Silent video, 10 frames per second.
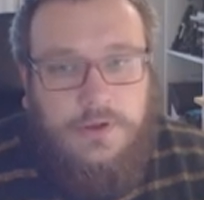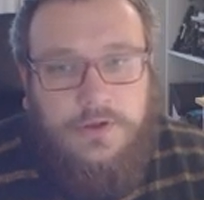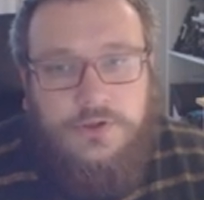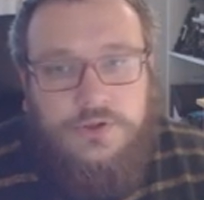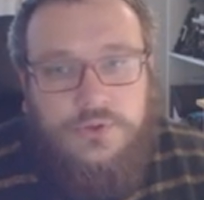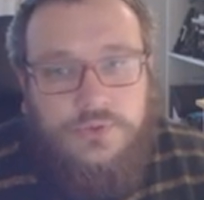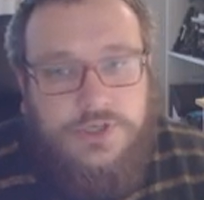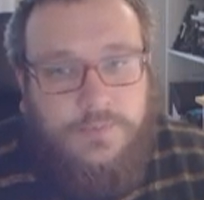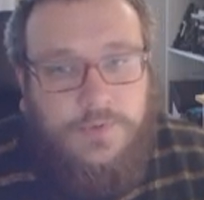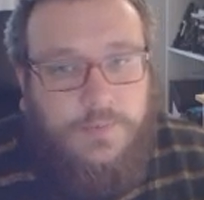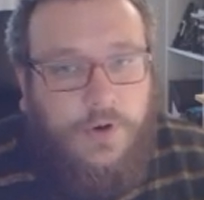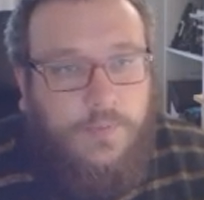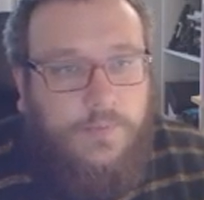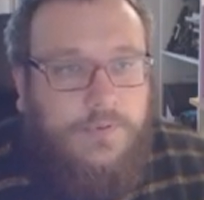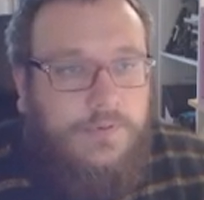tooltip, the
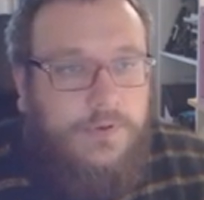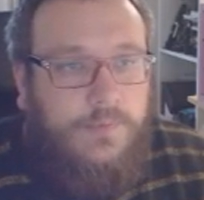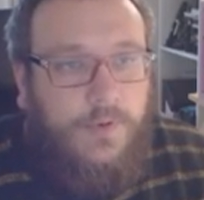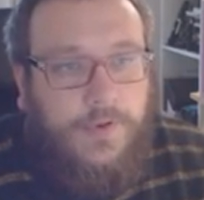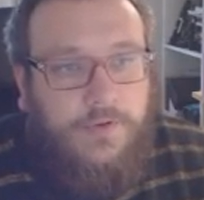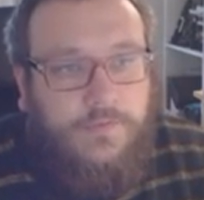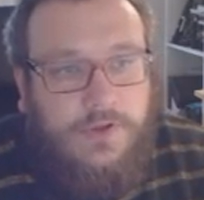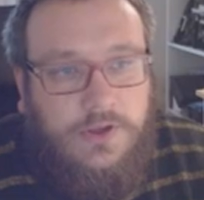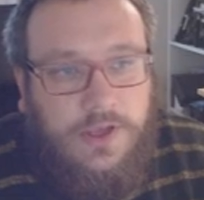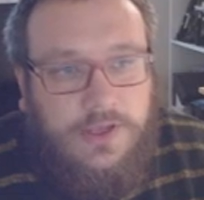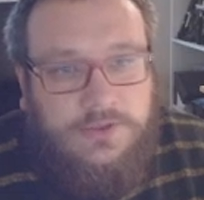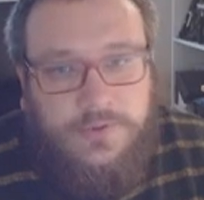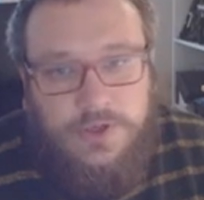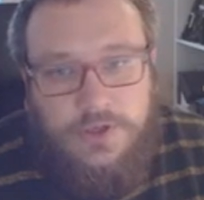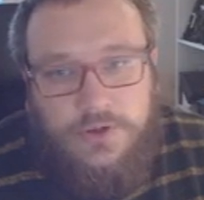popover you get
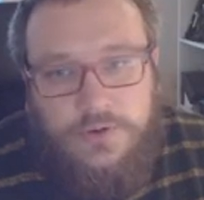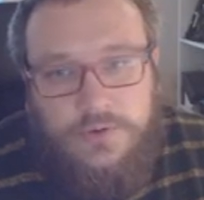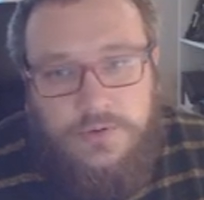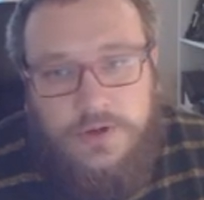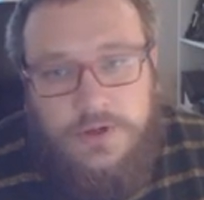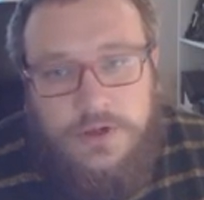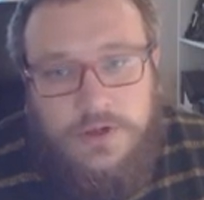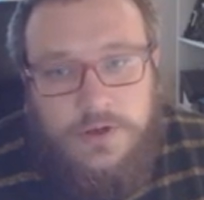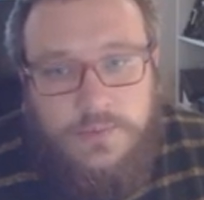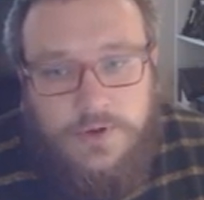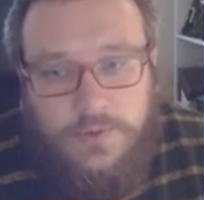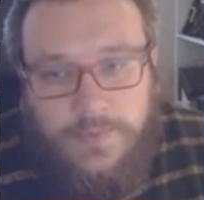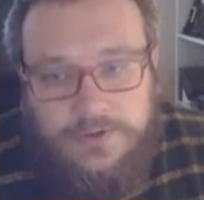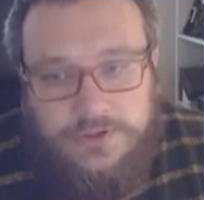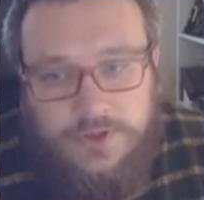when you
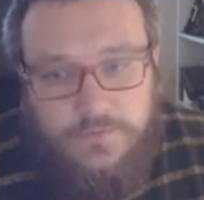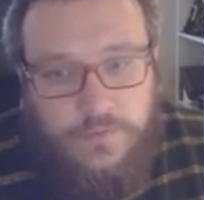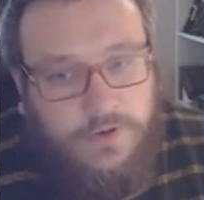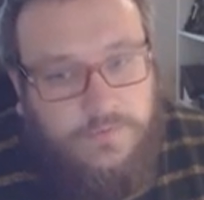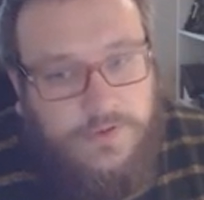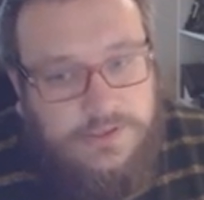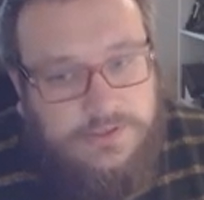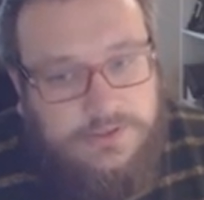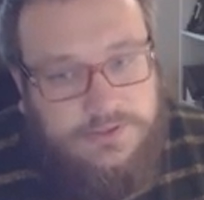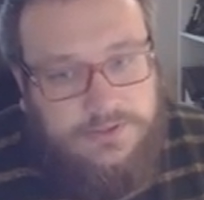mouse over one of these